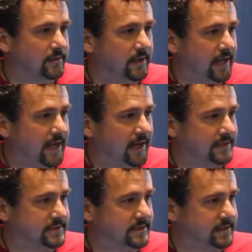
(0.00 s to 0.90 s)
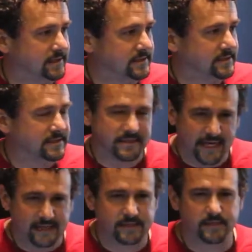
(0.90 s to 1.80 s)
that
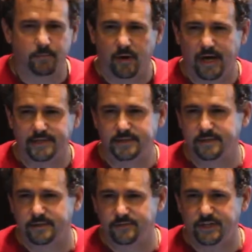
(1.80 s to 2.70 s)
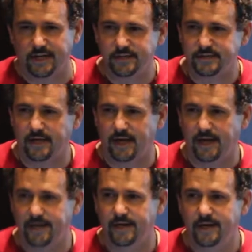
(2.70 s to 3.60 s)
sustains the process of
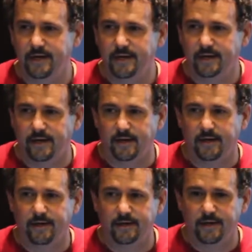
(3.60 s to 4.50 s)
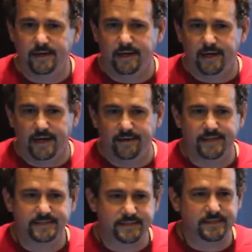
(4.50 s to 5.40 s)
genocide, and
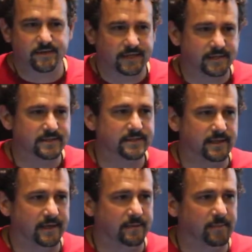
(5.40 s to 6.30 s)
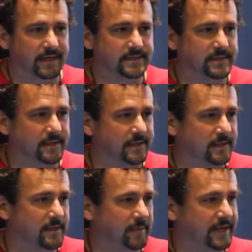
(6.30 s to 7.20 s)
that's serious. It might
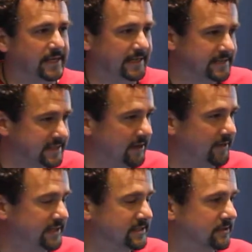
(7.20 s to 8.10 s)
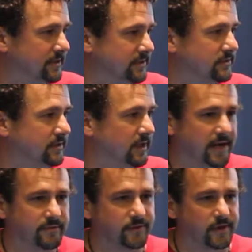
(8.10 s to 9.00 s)
not sound that serious to a
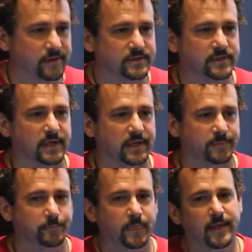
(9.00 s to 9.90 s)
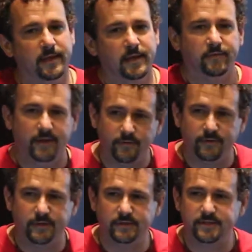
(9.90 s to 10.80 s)
lot of folks. I've
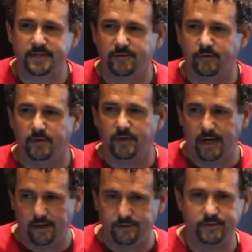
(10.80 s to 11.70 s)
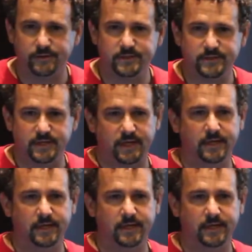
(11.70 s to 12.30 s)
interviewed several elders